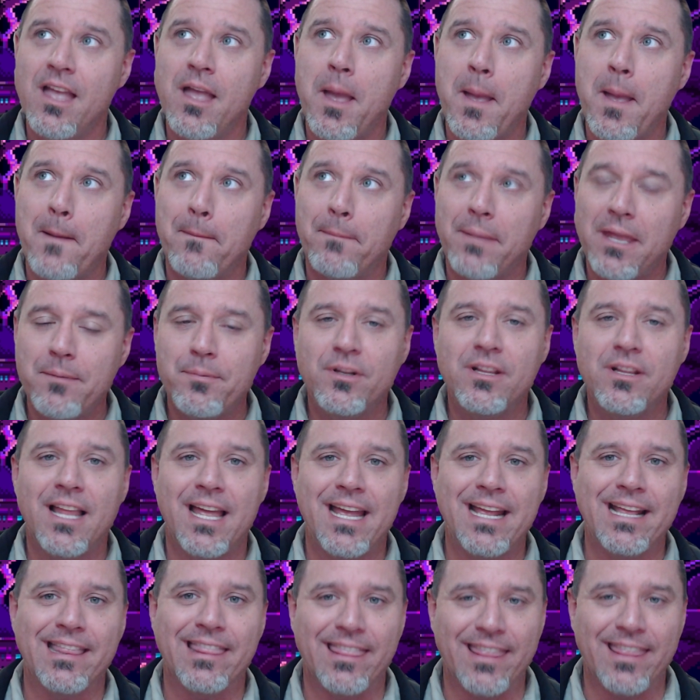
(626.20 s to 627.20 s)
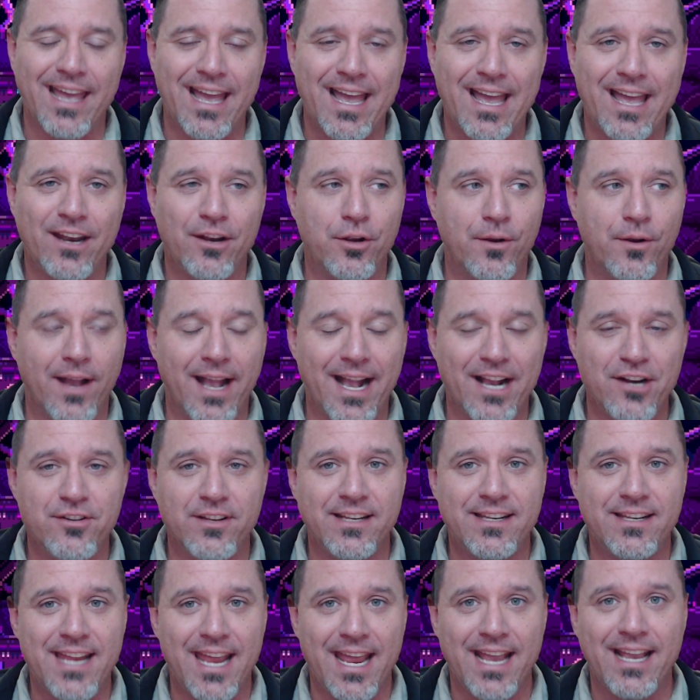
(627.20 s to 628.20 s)
People like that who
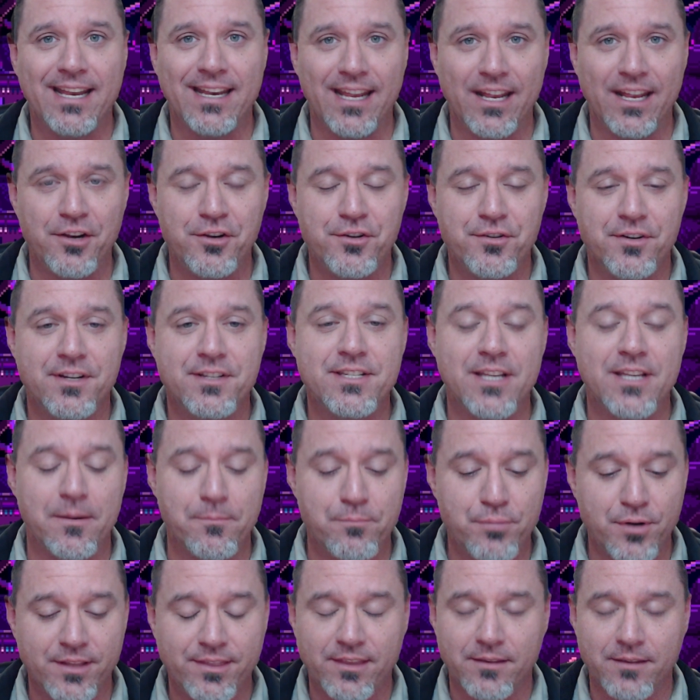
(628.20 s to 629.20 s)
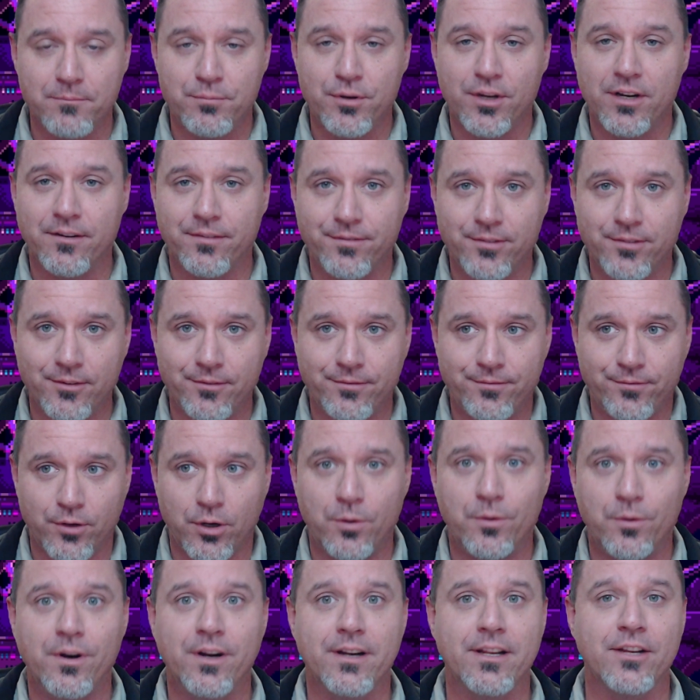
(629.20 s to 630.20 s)
actually take an interest and put a foot
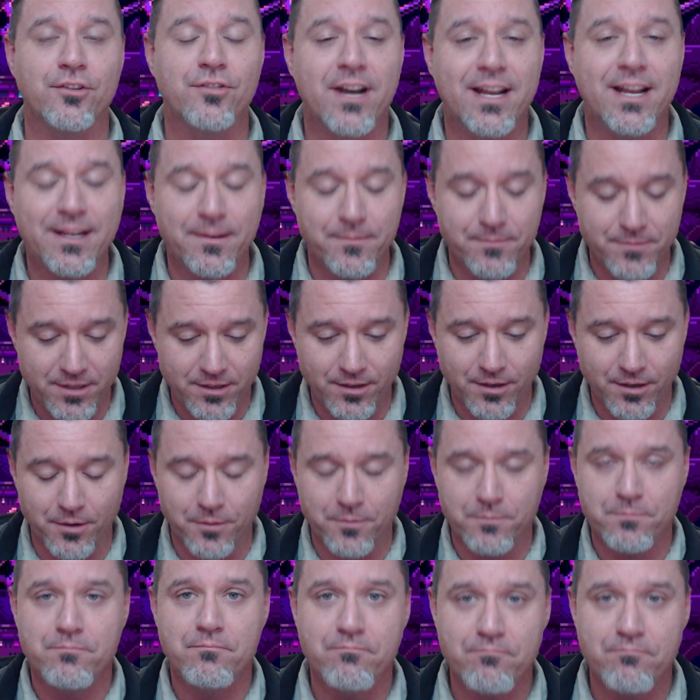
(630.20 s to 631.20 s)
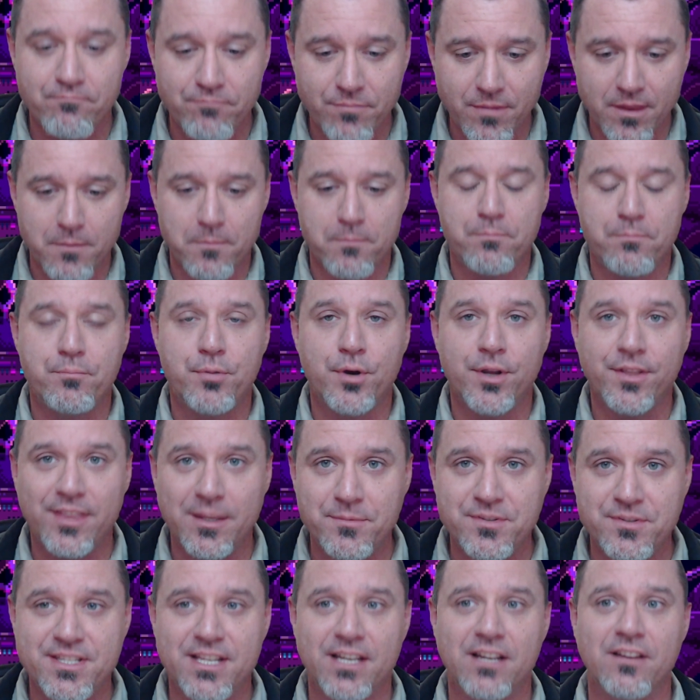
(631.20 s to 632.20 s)
forward and try to, put
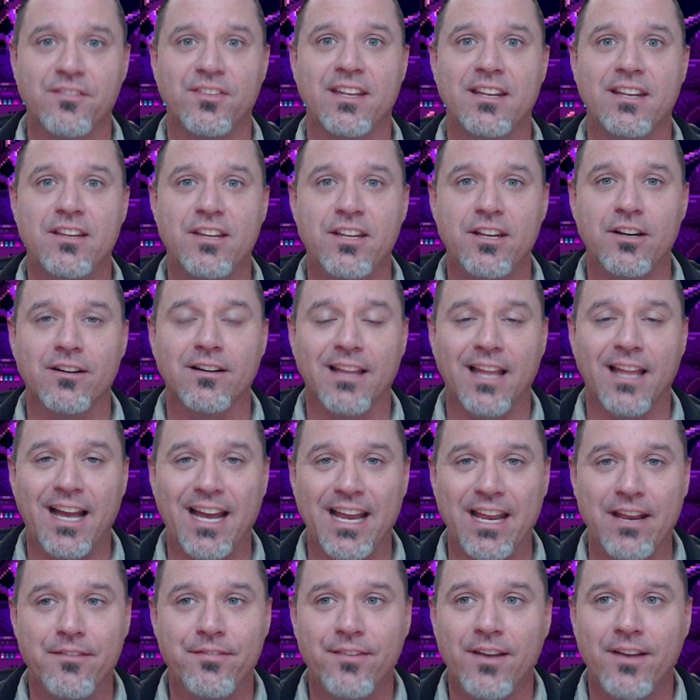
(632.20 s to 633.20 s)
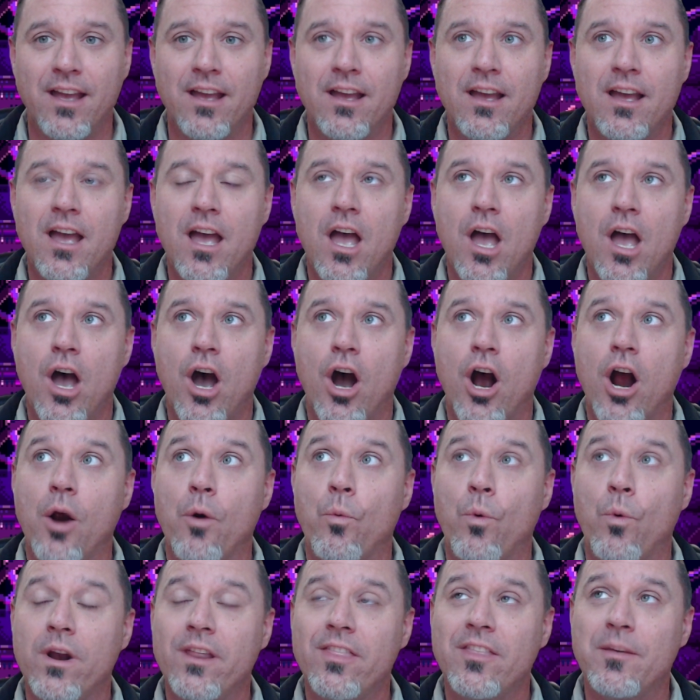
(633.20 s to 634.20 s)
themselves into your life are
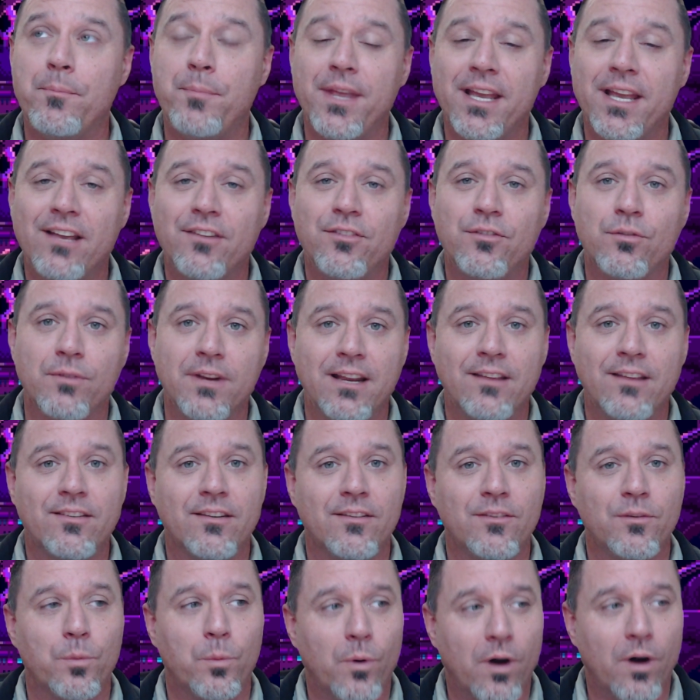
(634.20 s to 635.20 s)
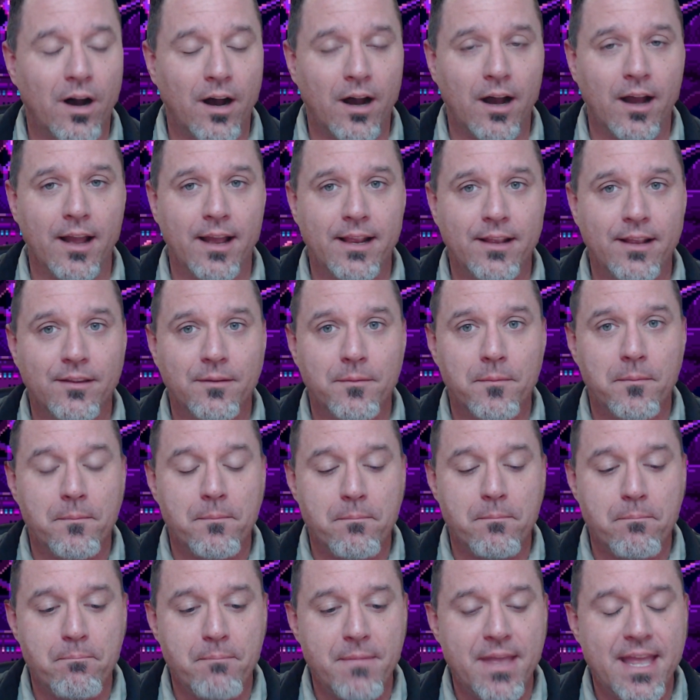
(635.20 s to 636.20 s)
one of the biggest reasons why
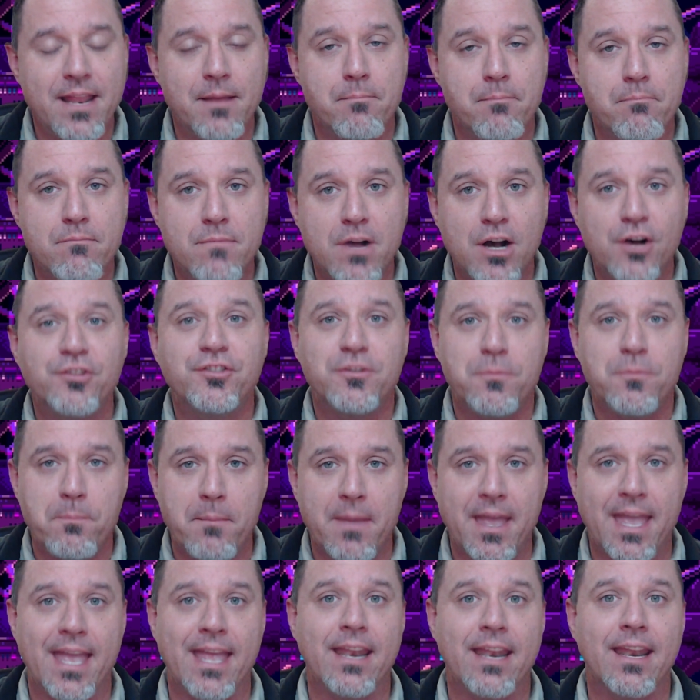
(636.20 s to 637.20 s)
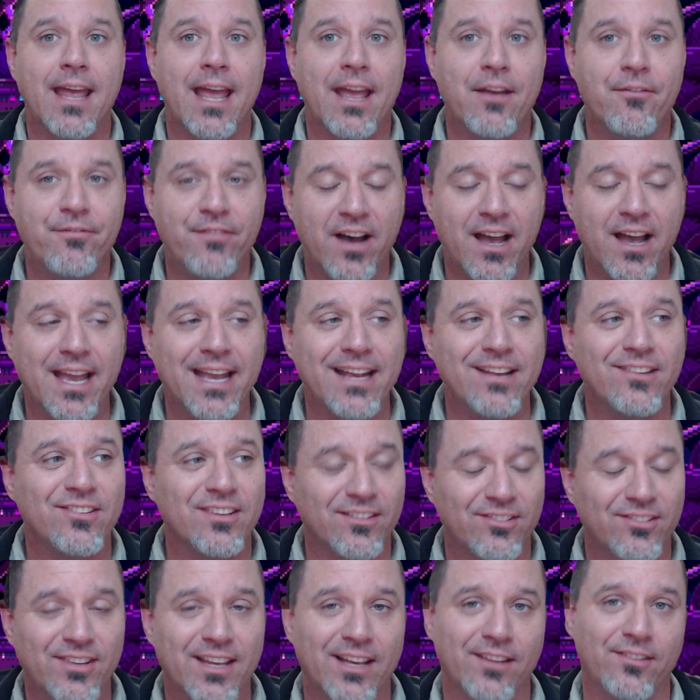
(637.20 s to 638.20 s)
most men find
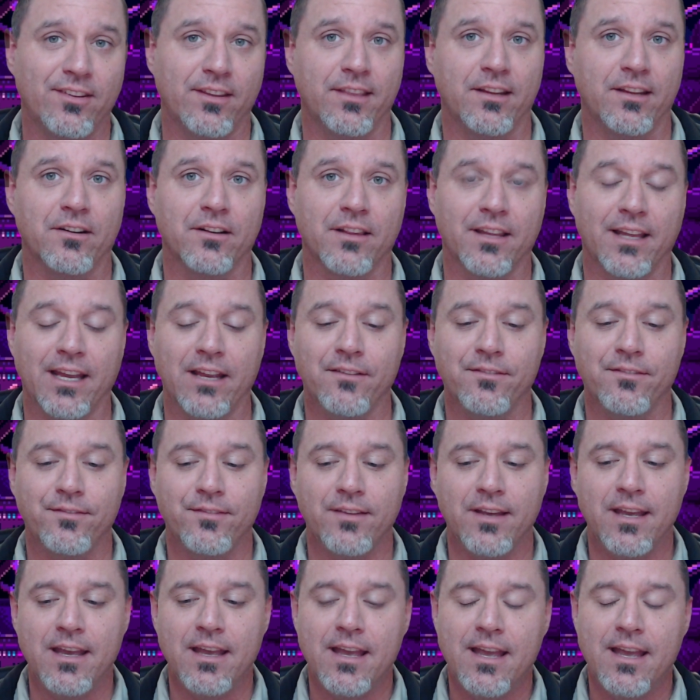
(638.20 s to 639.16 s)
success in their life.